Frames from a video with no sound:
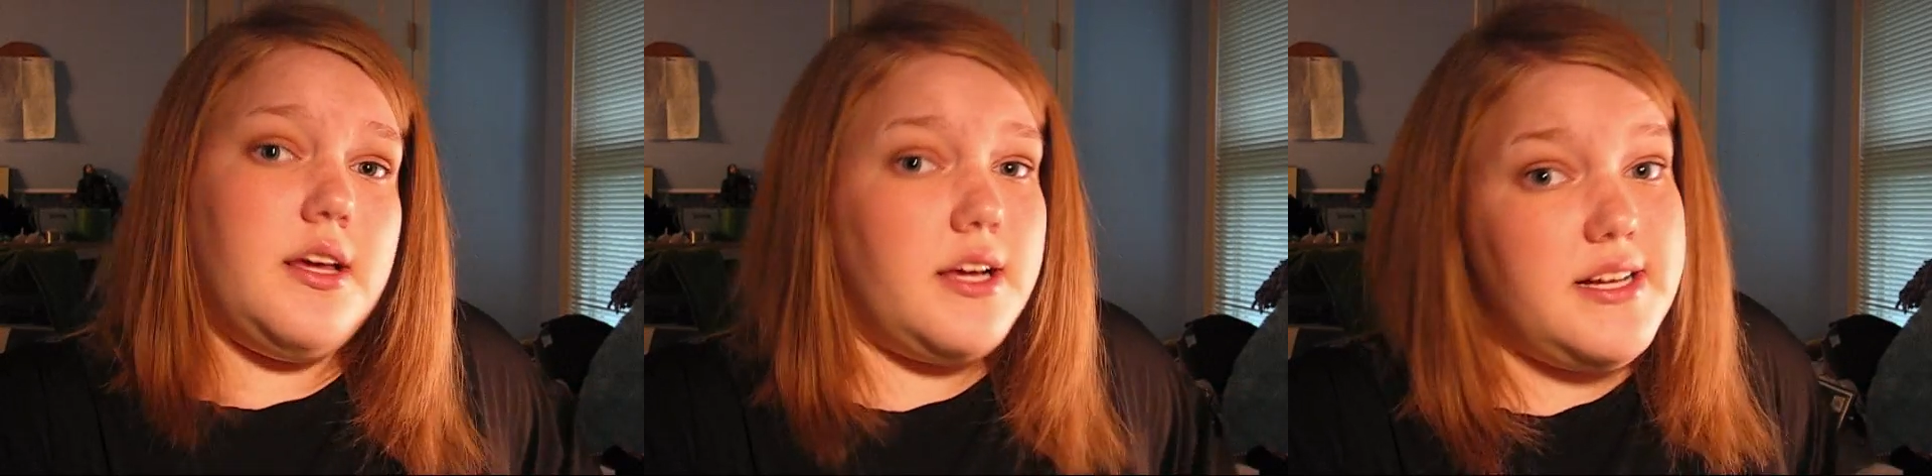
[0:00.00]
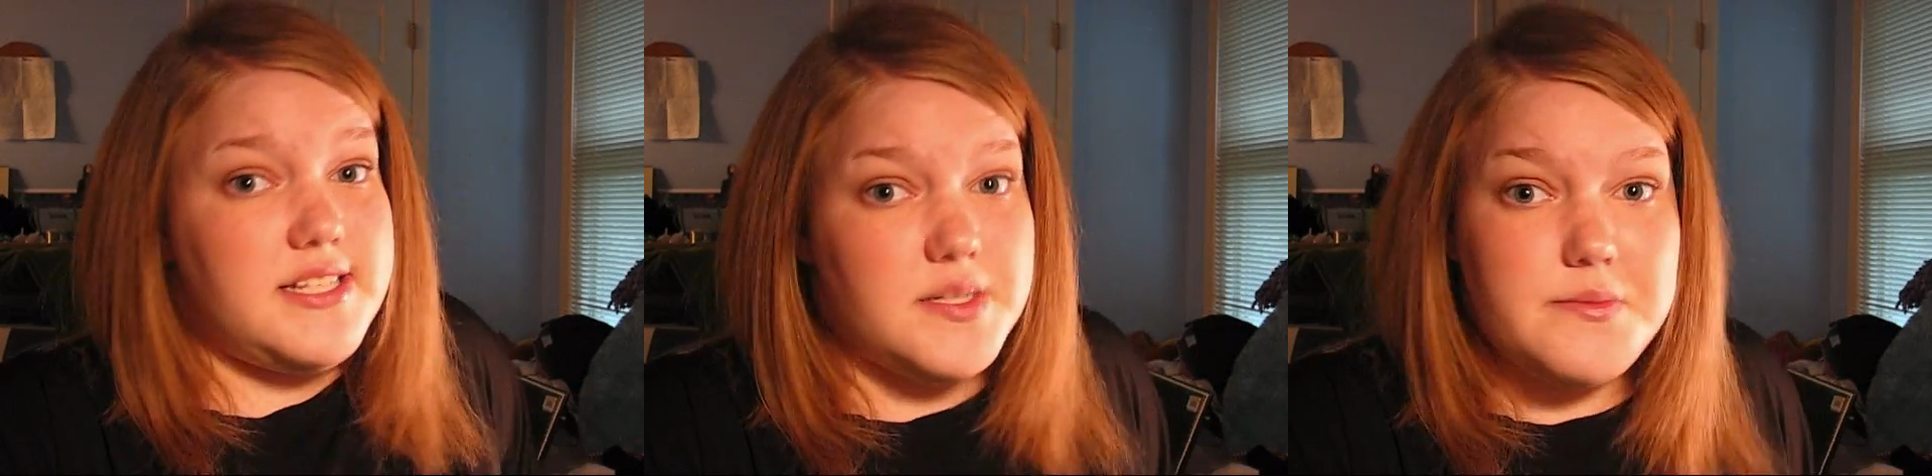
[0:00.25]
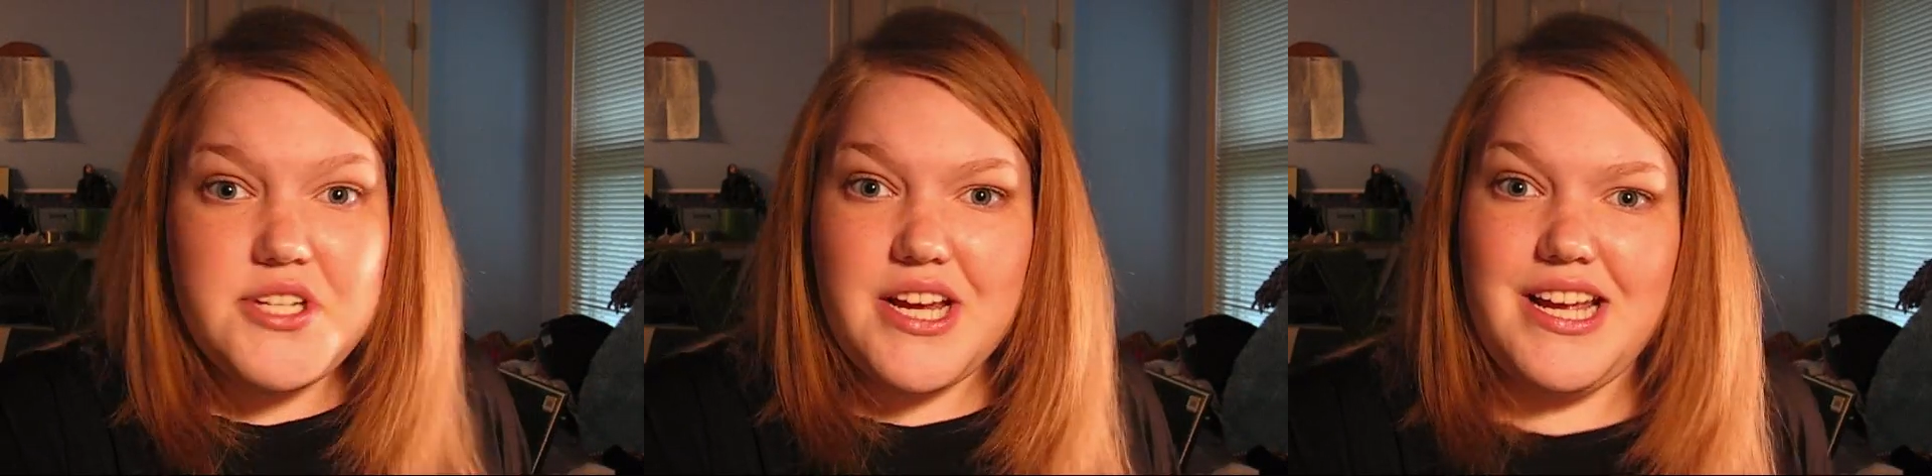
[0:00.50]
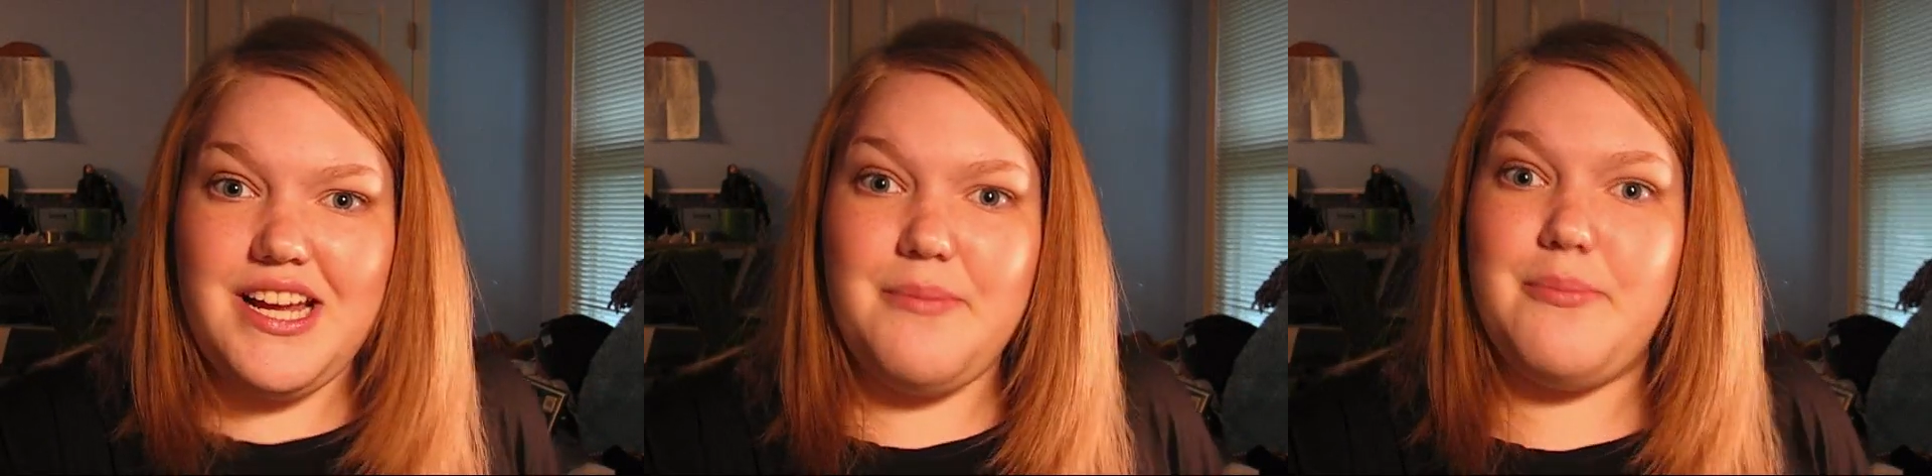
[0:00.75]
custom
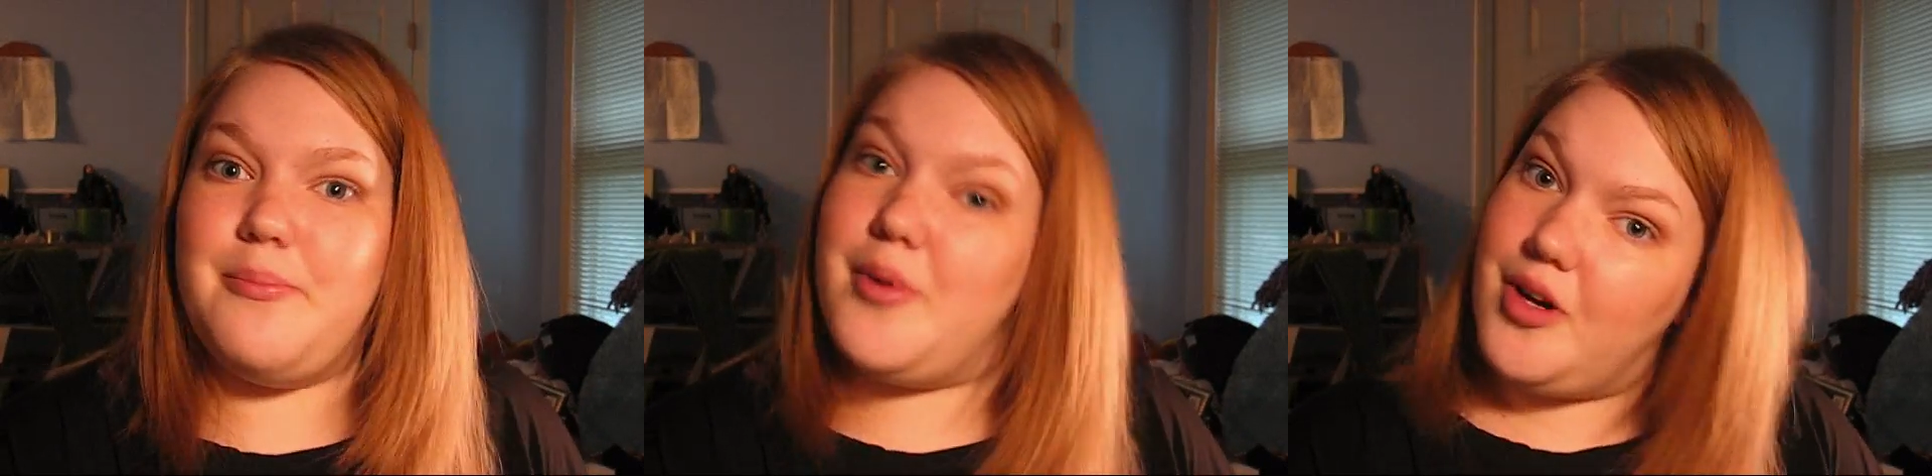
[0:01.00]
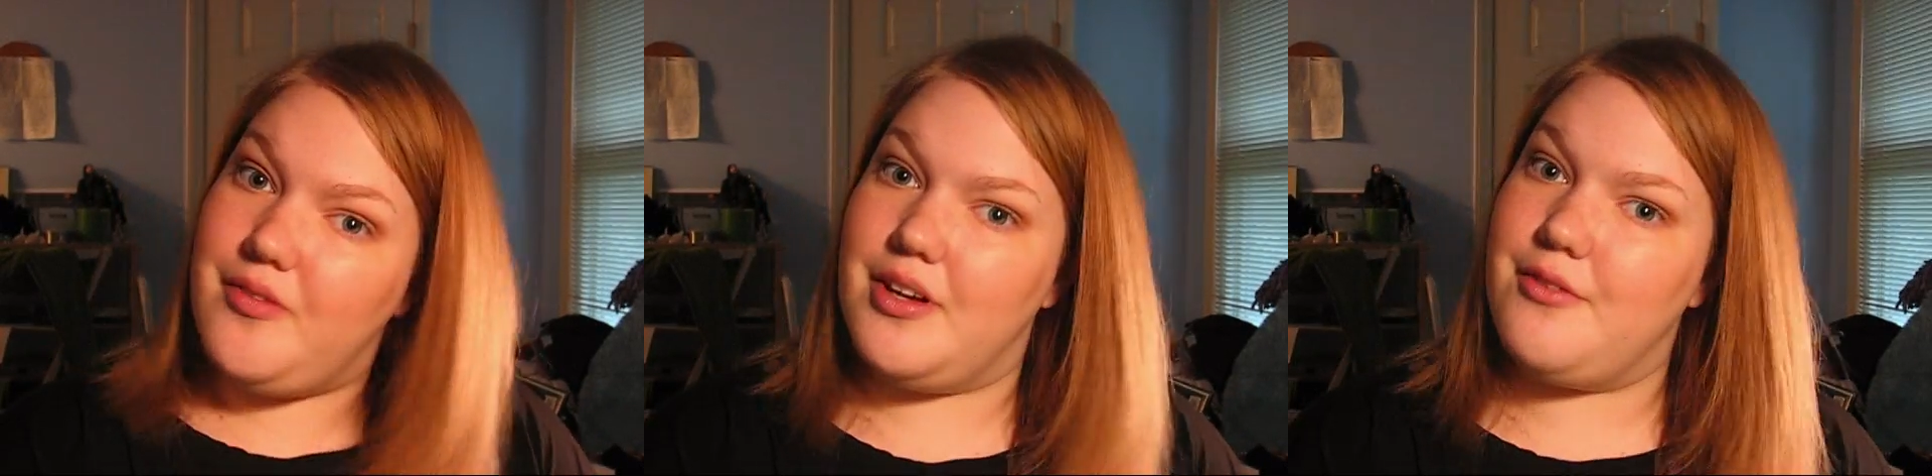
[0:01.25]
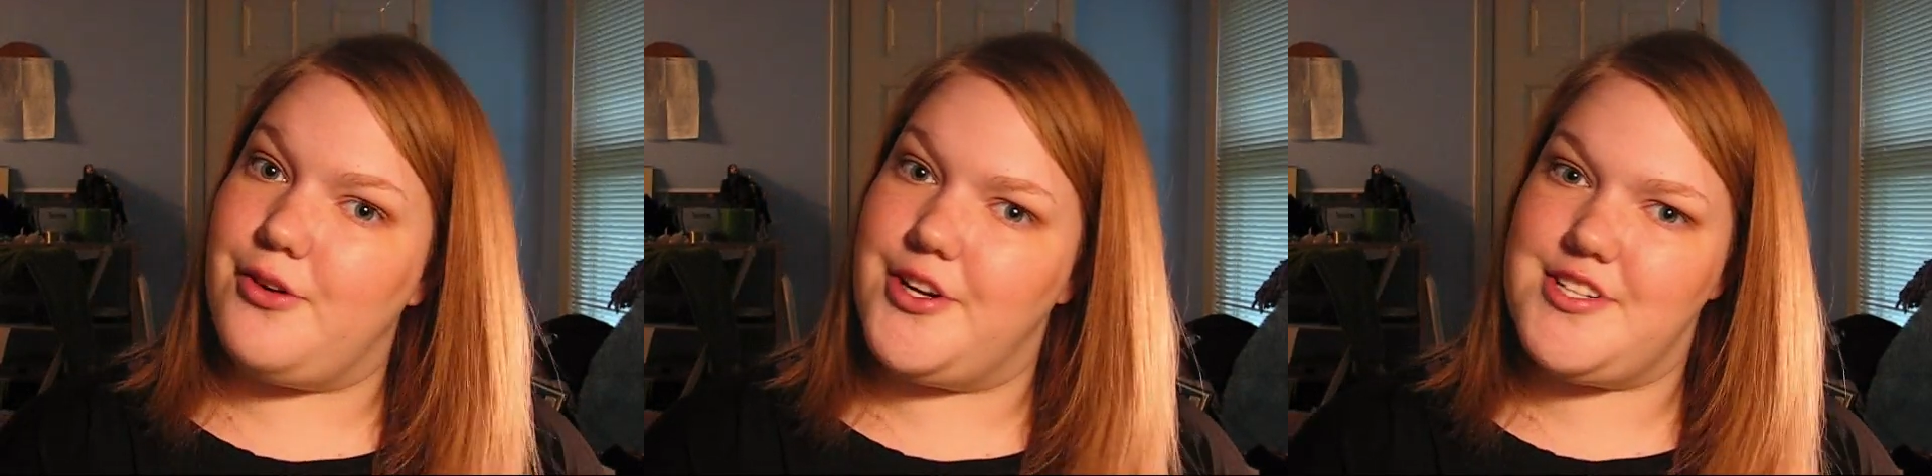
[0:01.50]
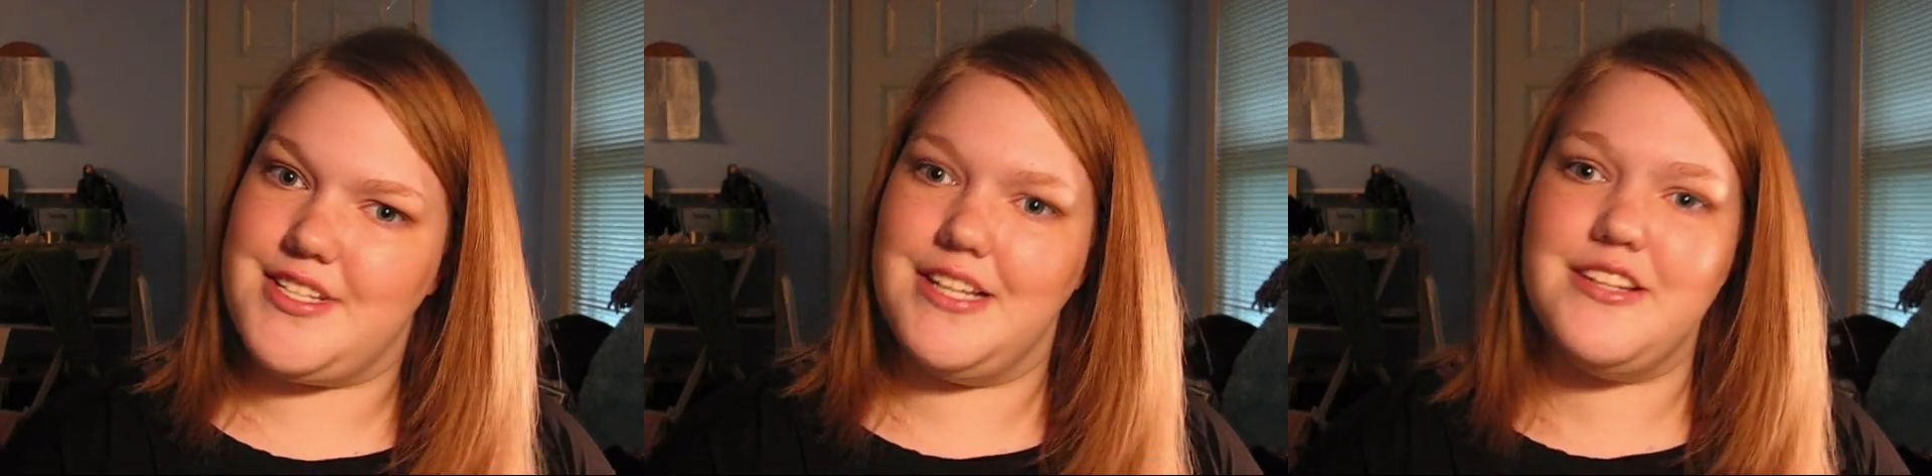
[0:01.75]
shade perfect for
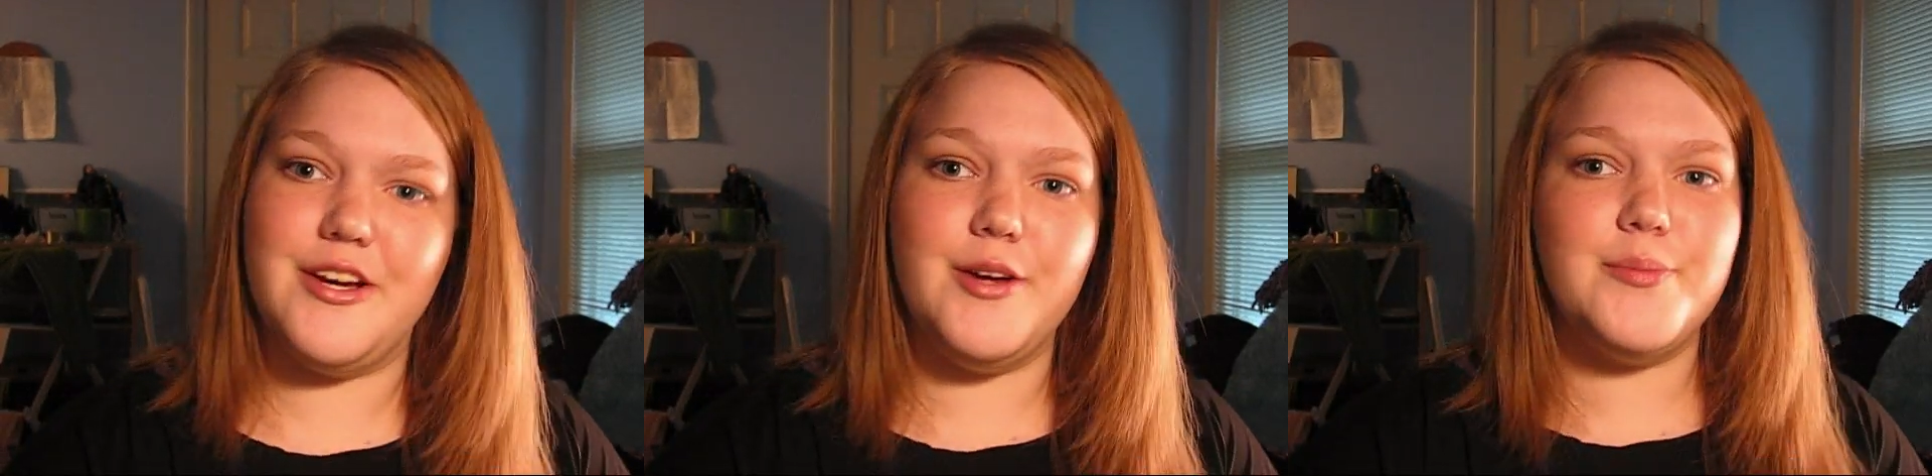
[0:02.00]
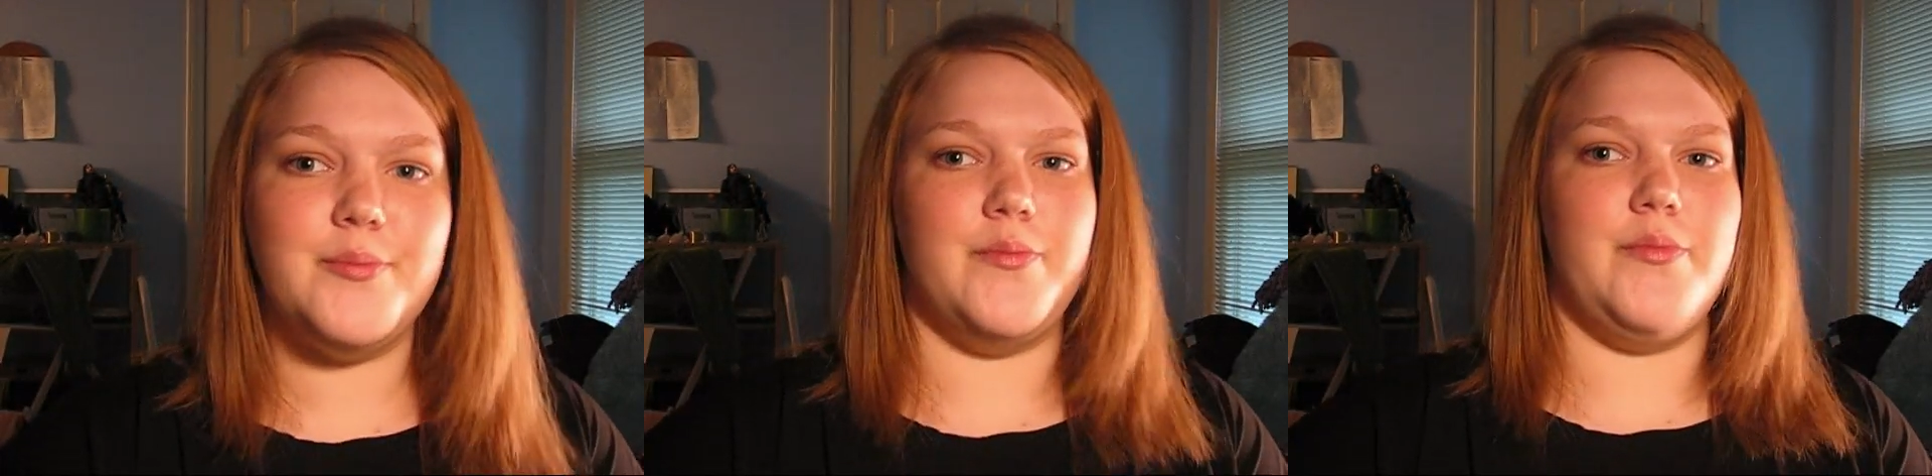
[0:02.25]
your skin tone.